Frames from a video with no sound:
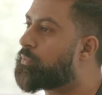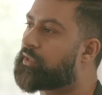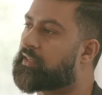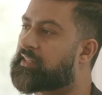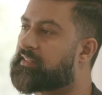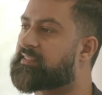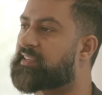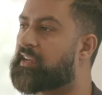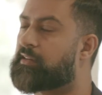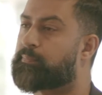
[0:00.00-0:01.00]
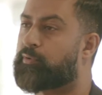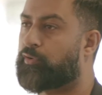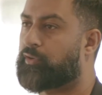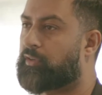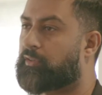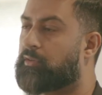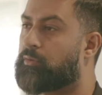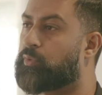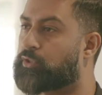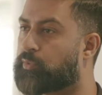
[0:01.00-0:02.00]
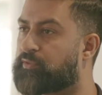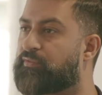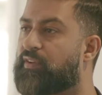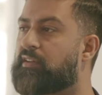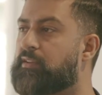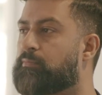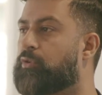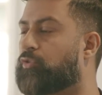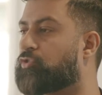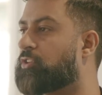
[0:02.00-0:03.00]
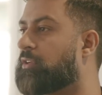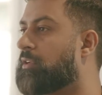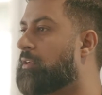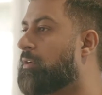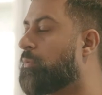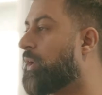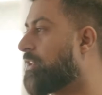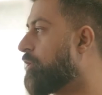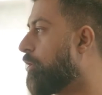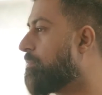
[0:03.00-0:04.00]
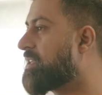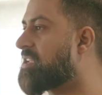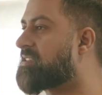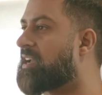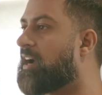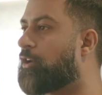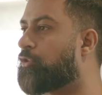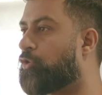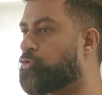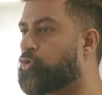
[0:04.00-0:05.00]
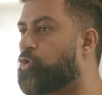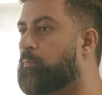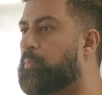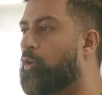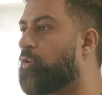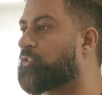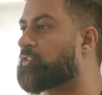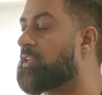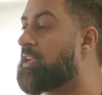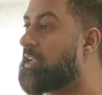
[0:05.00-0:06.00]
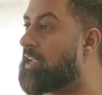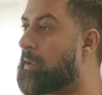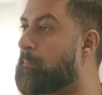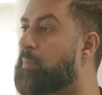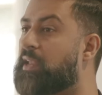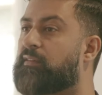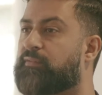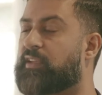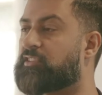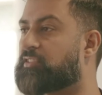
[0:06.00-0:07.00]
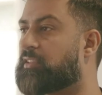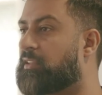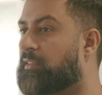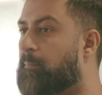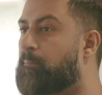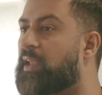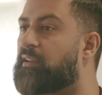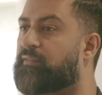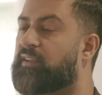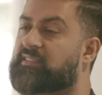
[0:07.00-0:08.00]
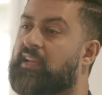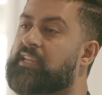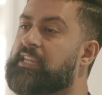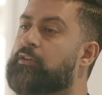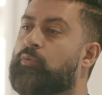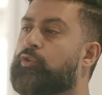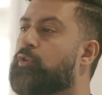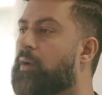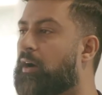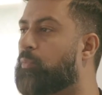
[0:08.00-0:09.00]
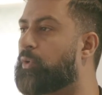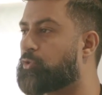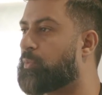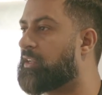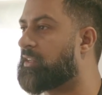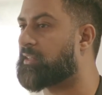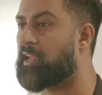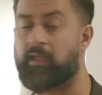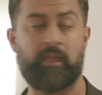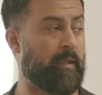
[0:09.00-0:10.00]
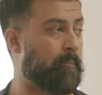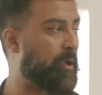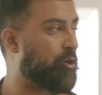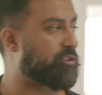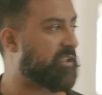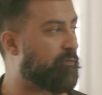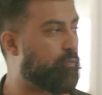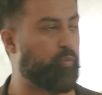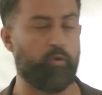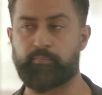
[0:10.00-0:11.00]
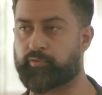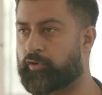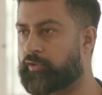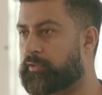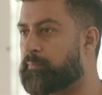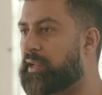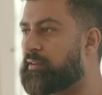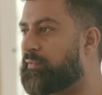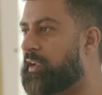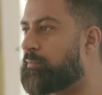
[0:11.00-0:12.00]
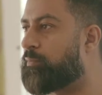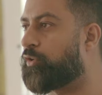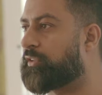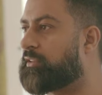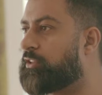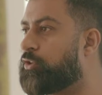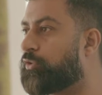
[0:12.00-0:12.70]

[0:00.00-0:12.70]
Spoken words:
wanted to design a product which was very much, whether you're Mrs. Khan or Joe Bloggs, the benefits are equal no matter which way you take. Because if one product benefited more than the